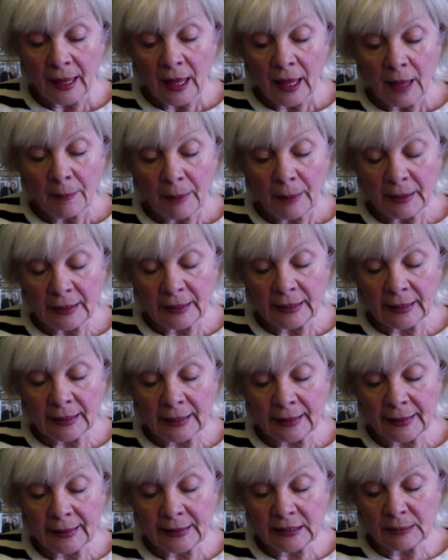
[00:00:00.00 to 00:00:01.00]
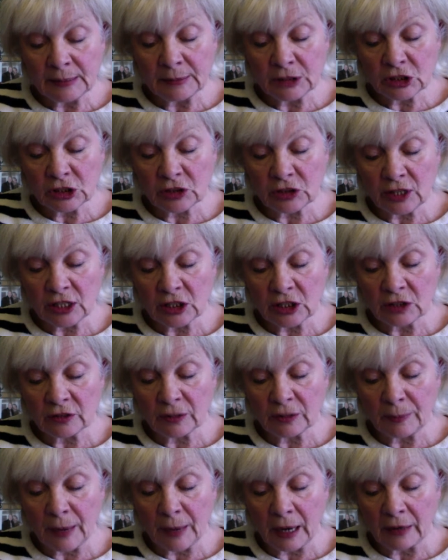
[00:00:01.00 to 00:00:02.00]
But in a clear demonstration of the
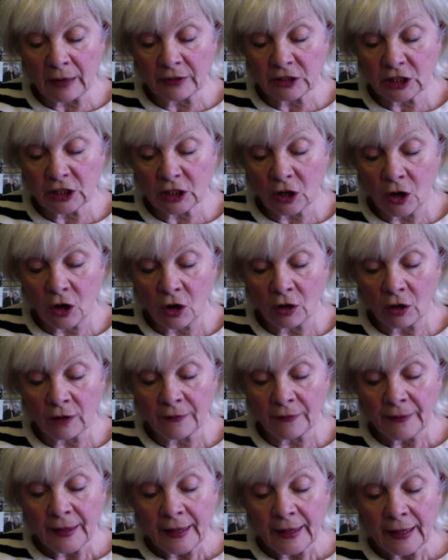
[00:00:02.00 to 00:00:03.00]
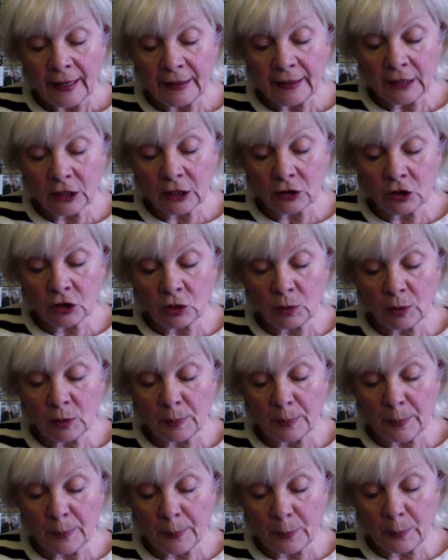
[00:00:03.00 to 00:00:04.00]
power of Qigong, in the group
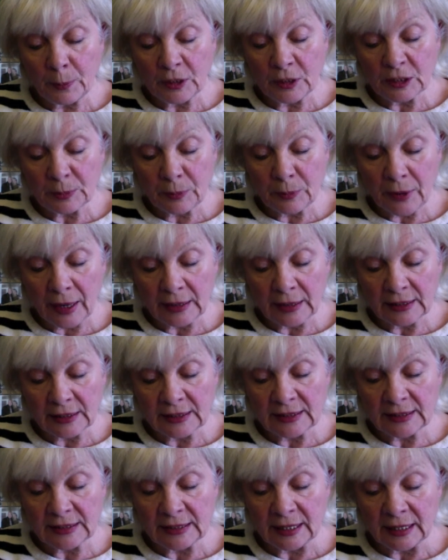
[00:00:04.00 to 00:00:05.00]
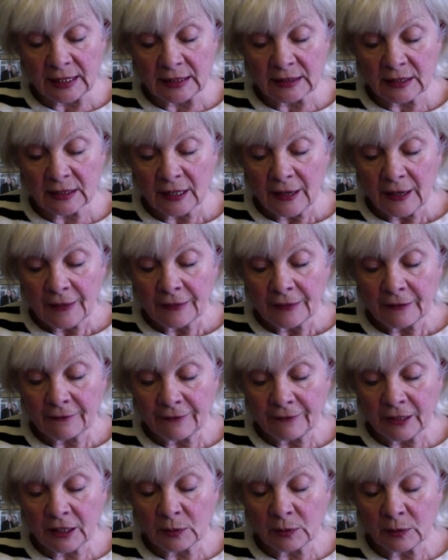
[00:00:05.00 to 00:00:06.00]
which practiced it, the
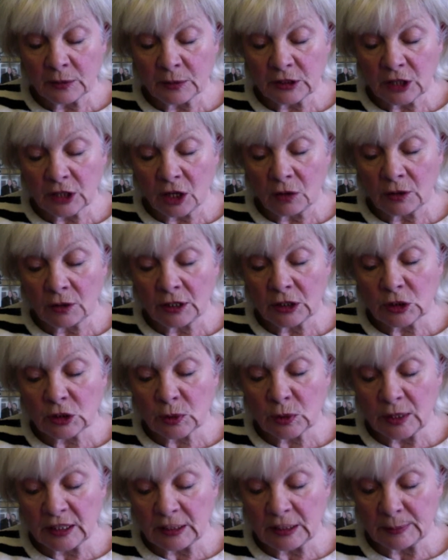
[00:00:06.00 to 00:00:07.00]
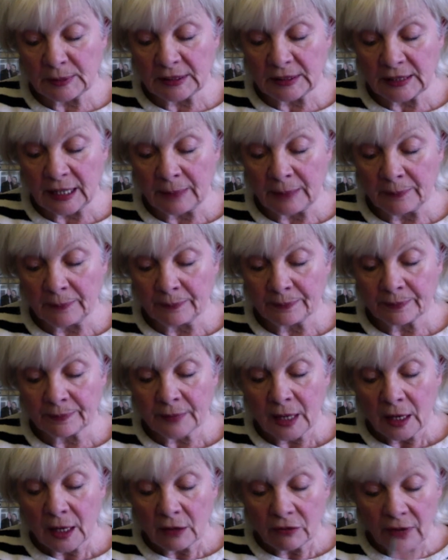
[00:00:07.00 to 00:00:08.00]
figure was only 20%.
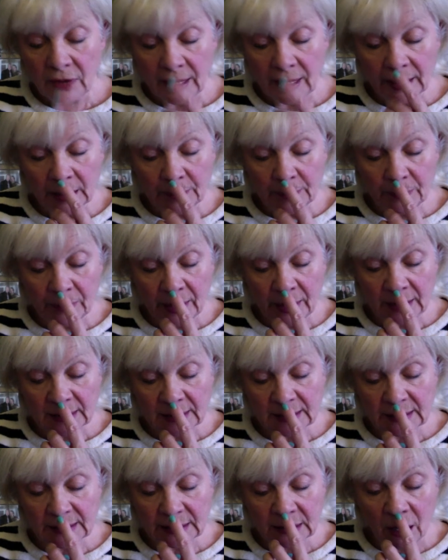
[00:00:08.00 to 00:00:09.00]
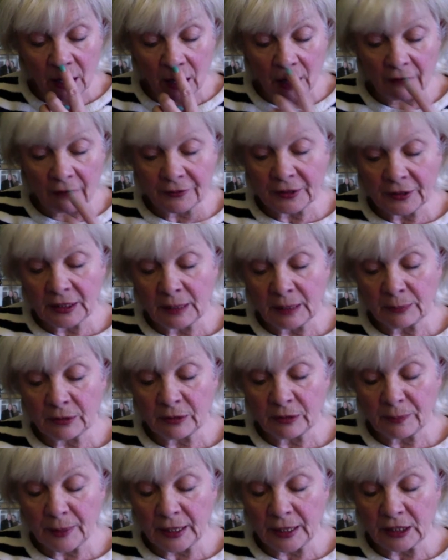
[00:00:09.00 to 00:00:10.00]
Regular practice had halved the number
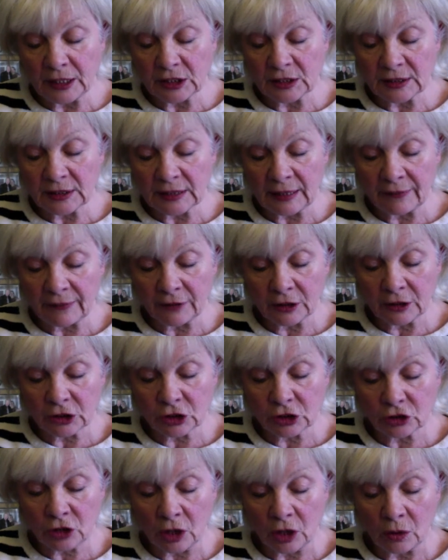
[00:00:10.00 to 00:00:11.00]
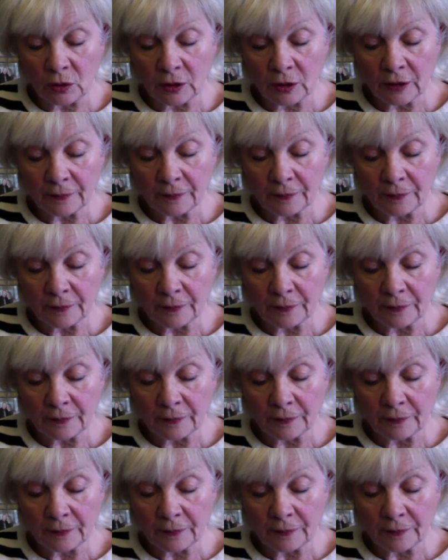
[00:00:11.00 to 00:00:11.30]
of patients having a stroke.